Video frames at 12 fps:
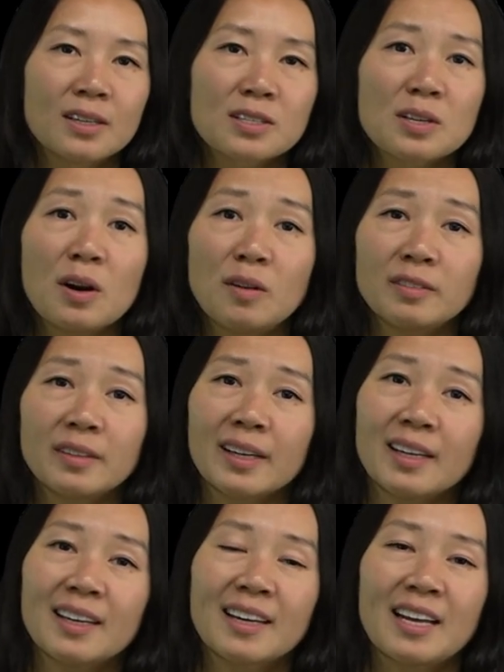So
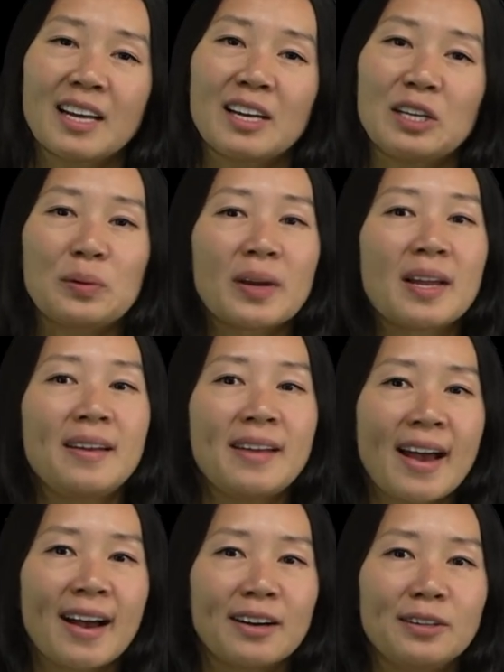hopefully, you can
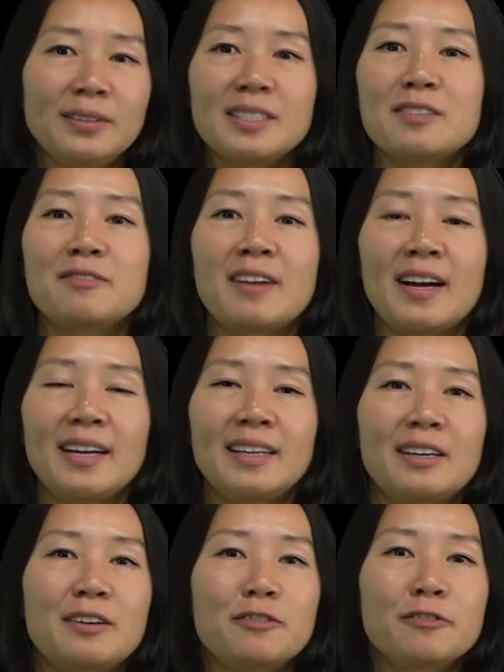now
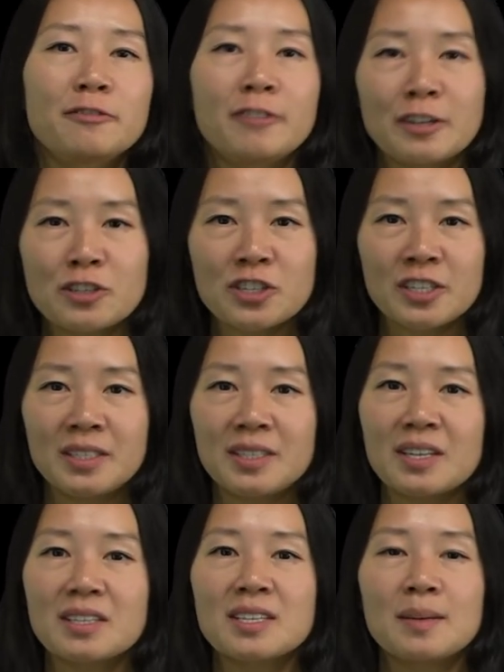define
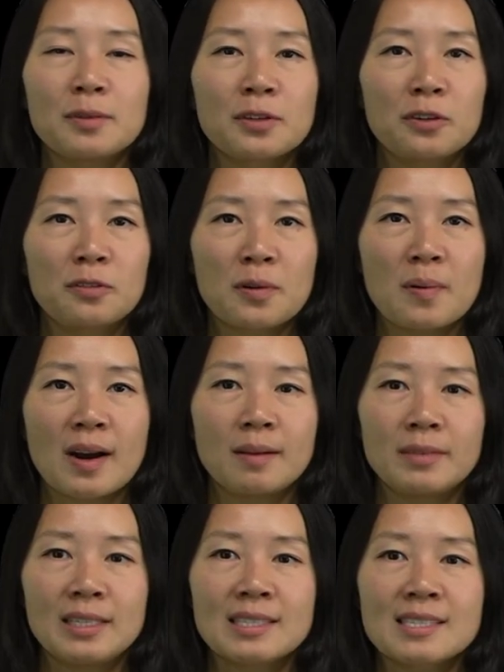function, typical
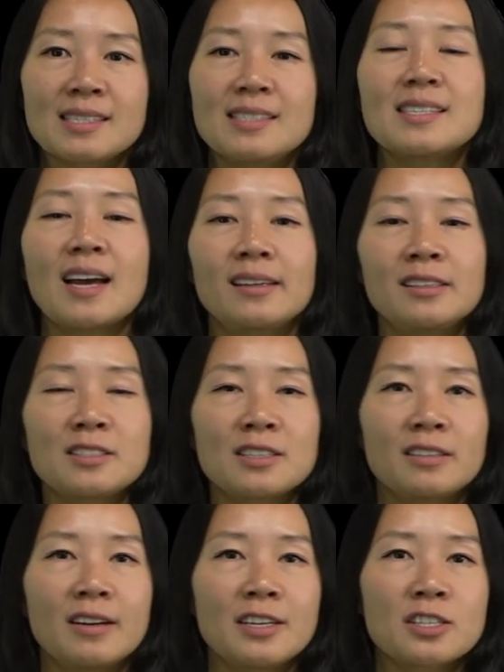requirements, design
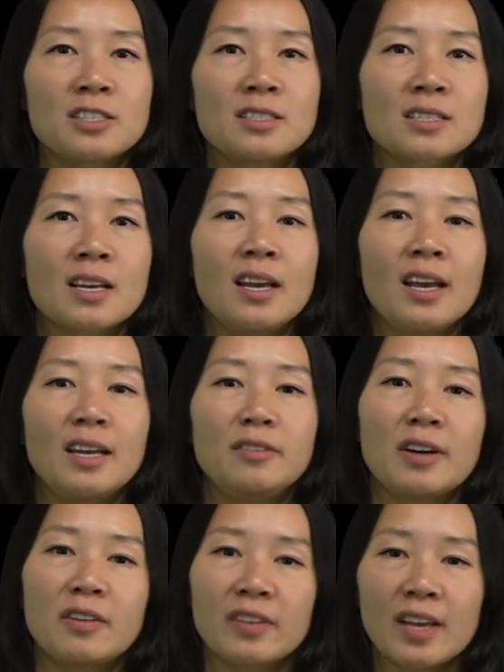considerations, and
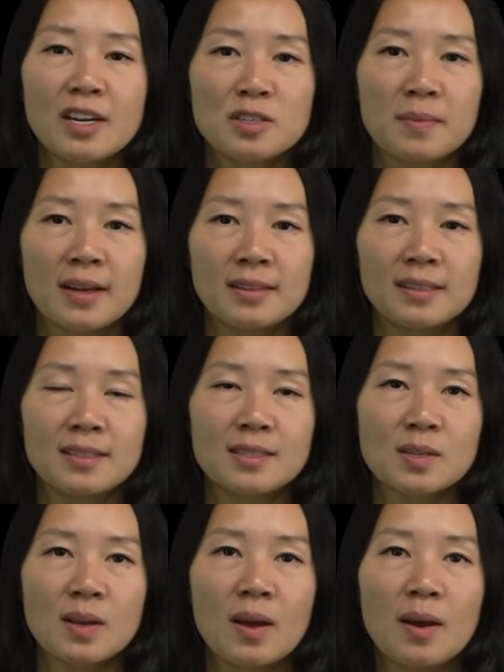verification
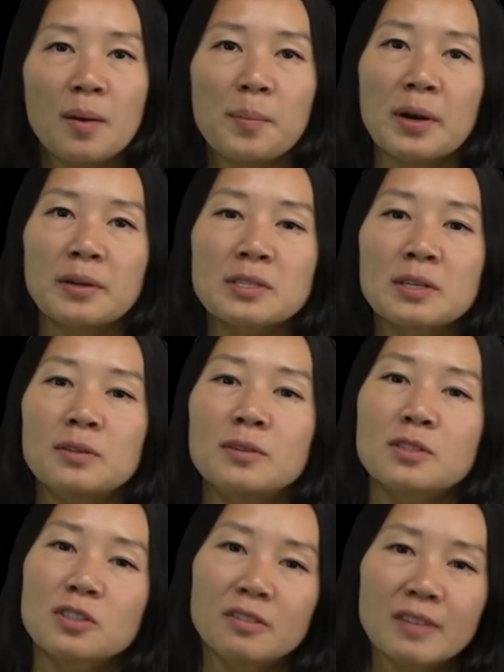methods, but also
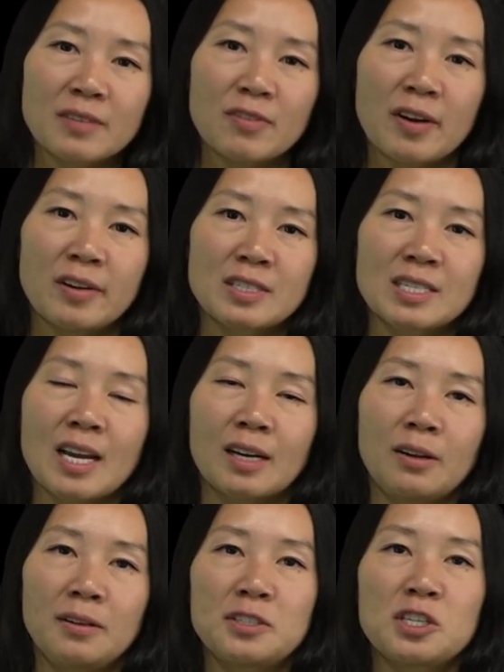survey various
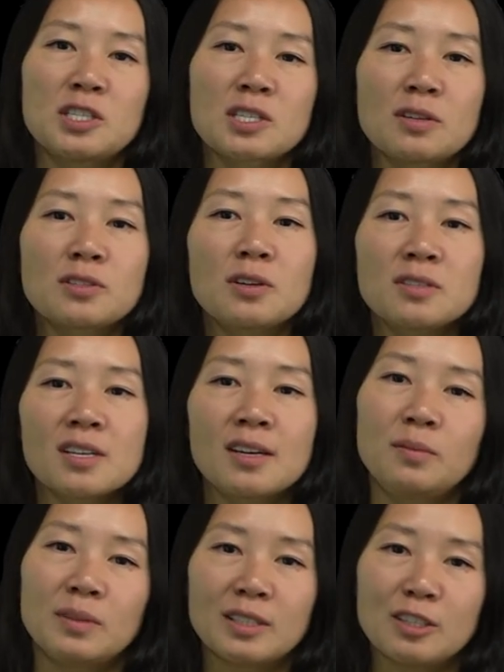technologies
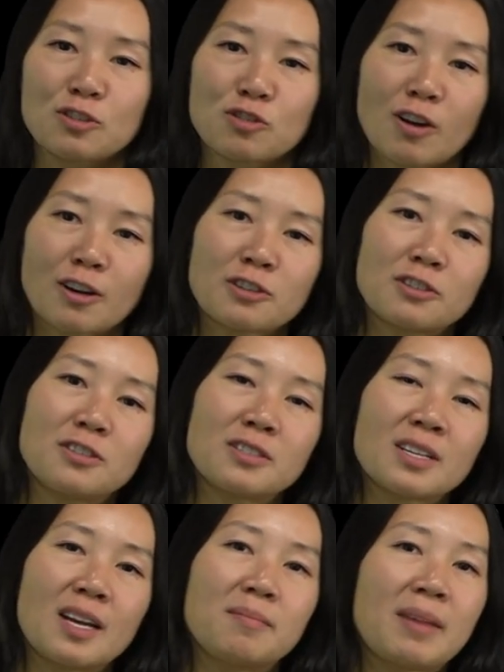associated with these
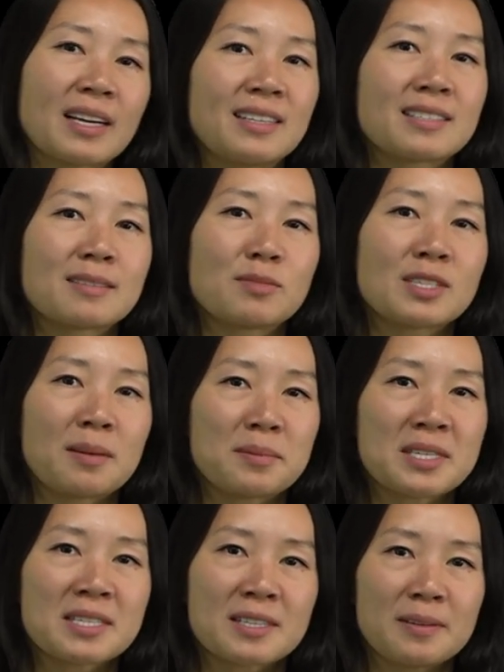structures and mechanisms
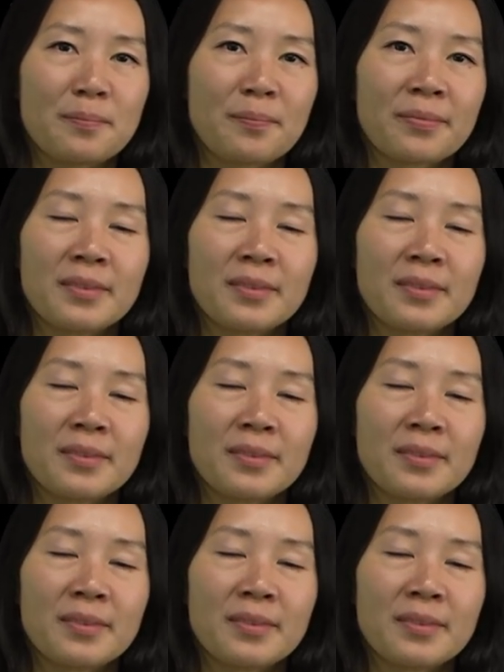subsystem.